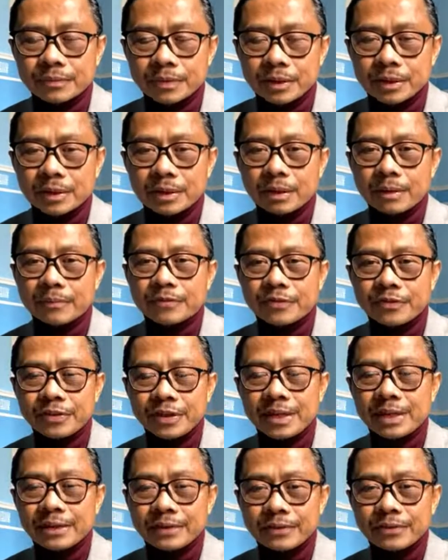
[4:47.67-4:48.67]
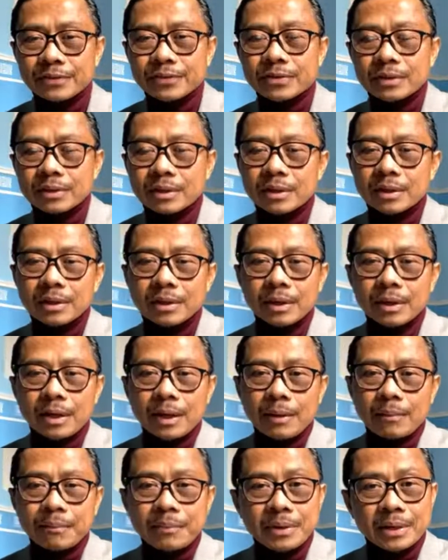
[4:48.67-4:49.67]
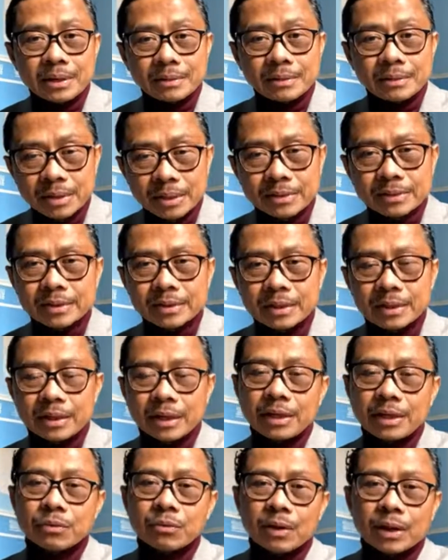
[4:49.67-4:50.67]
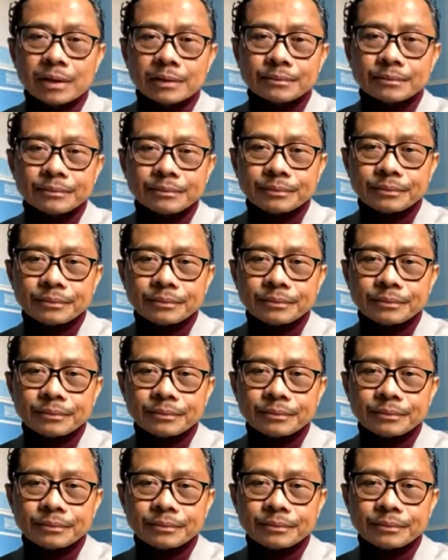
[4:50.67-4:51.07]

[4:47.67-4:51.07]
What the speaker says: you know, feelings, being better than anyone.